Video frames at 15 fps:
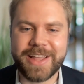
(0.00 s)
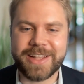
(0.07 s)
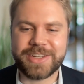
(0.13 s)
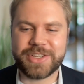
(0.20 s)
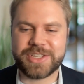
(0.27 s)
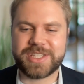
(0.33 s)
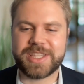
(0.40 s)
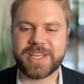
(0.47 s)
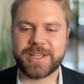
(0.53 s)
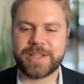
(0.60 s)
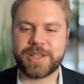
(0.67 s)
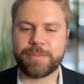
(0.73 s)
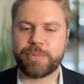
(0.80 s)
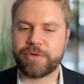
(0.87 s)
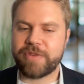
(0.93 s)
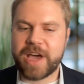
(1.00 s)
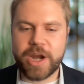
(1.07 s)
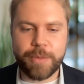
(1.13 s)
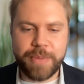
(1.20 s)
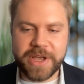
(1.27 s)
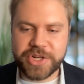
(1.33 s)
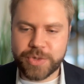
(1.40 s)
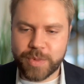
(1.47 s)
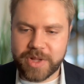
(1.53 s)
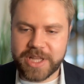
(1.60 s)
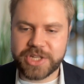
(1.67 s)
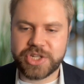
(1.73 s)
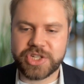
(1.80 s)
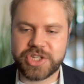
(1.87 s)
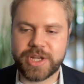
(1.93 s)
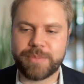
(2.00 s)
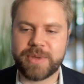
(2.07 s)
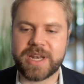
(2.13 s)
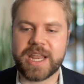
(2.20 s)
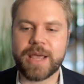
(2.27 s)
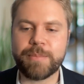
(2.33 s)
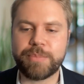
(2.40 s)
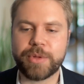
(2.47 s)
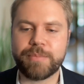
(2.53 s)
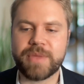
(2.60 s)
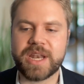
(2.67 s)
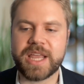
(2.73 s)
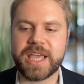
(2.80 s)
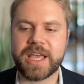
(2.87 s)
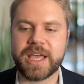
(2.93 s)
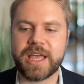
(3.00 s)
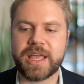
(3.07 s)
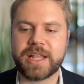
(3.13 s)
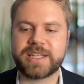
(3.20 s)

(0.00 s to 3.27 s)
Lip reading: just the provider patient relationship and implementing